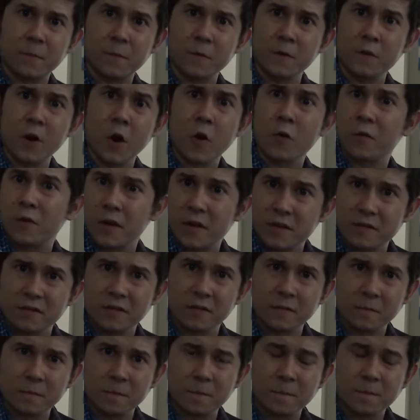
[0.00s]
For no
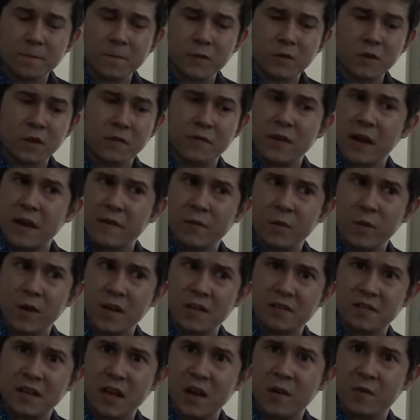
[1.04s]
reason. So if you haven't
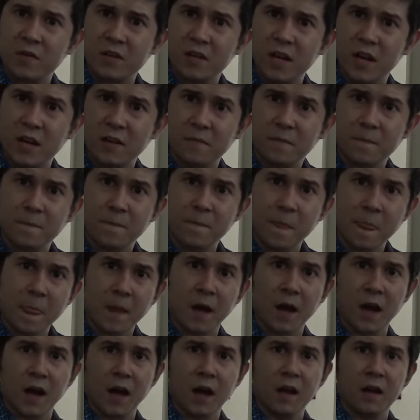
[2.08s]
watched that one yet,
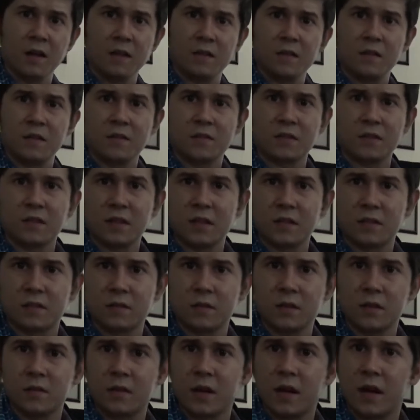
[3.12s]
there's a link
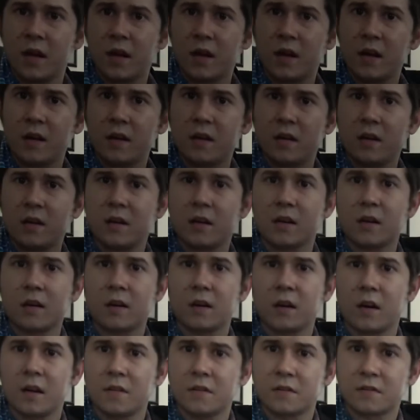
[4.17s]
to it right
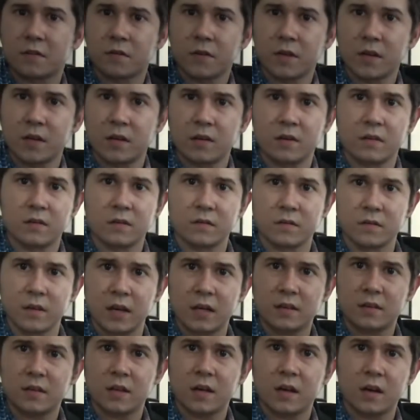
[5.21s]
here on the screen,
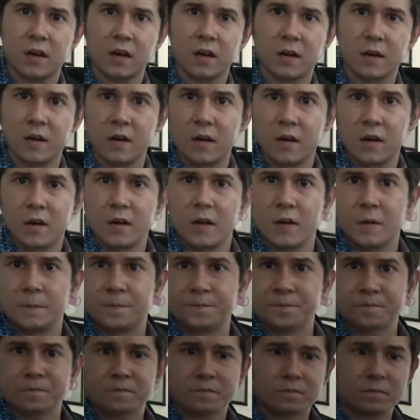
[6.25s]
right there.
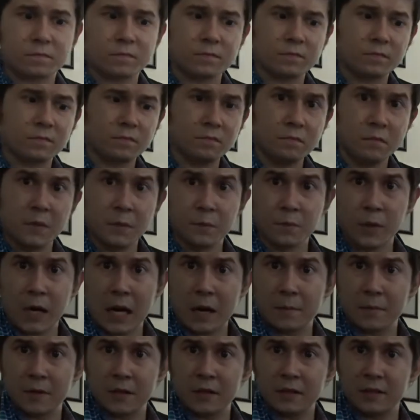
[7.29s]
And
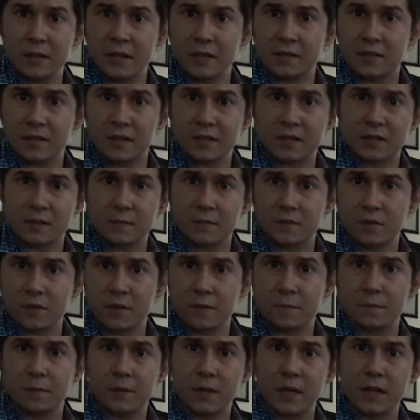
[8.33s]
probably a link to some sort
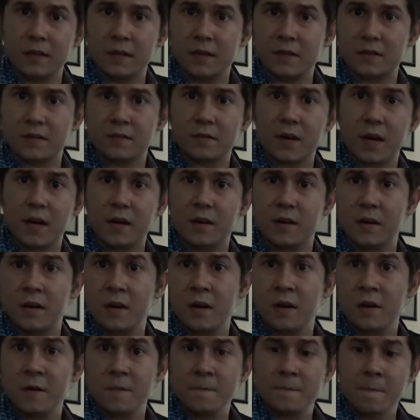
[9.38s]
of playlist right
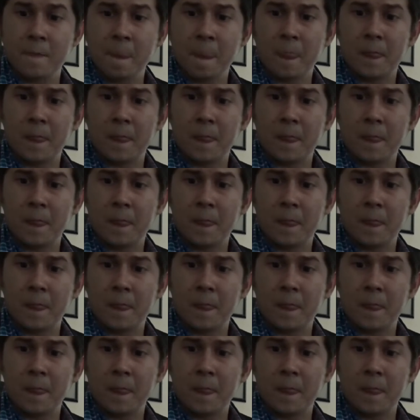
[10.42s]
here.